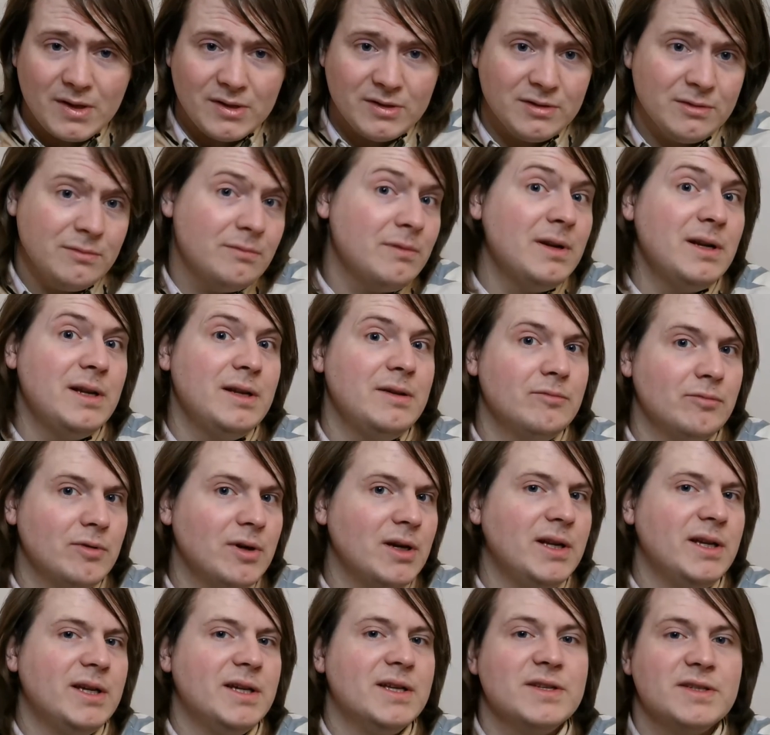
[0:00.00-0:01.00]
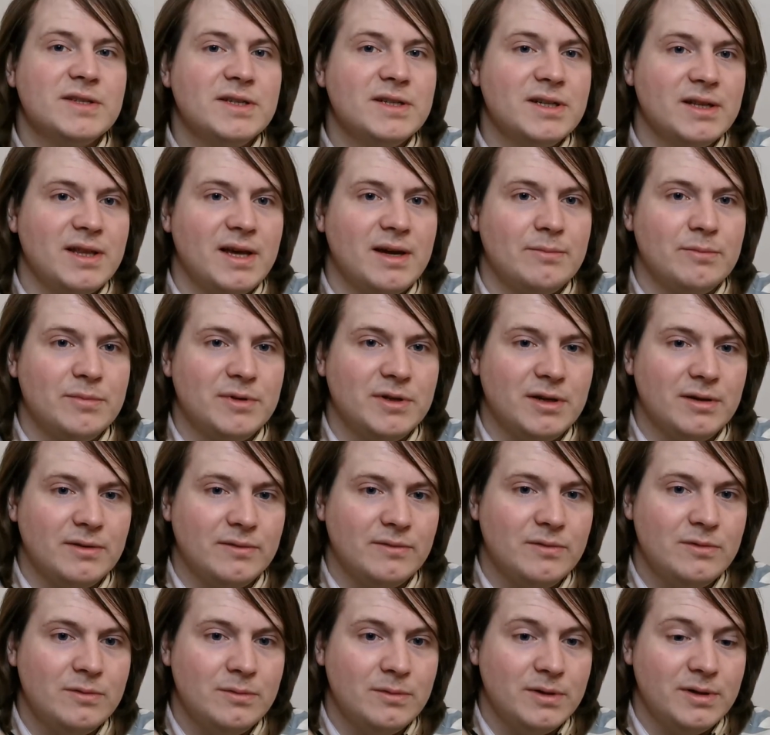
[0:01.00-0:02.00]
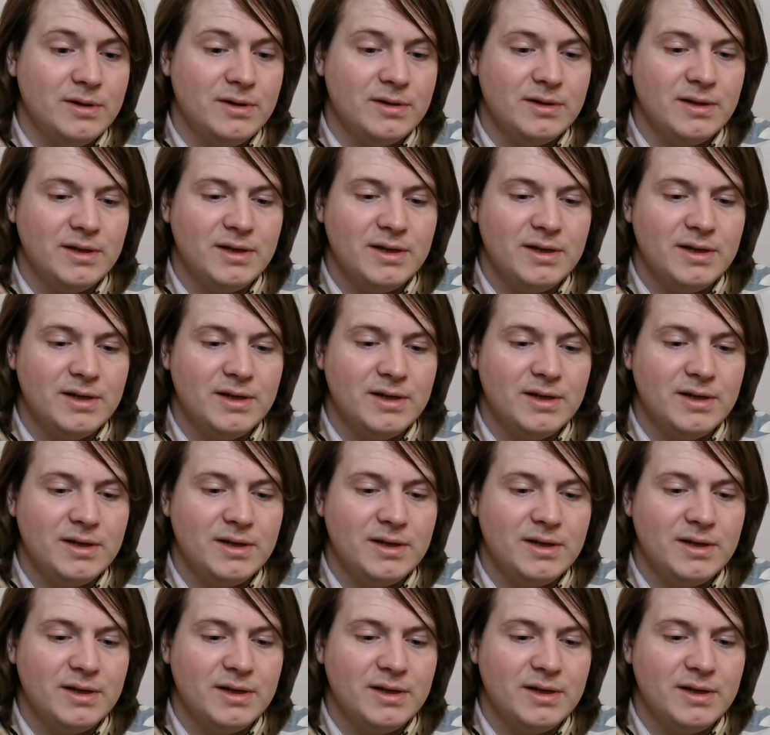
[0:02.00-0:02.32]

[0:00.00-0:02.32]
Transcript: So really, really consider that when going forward.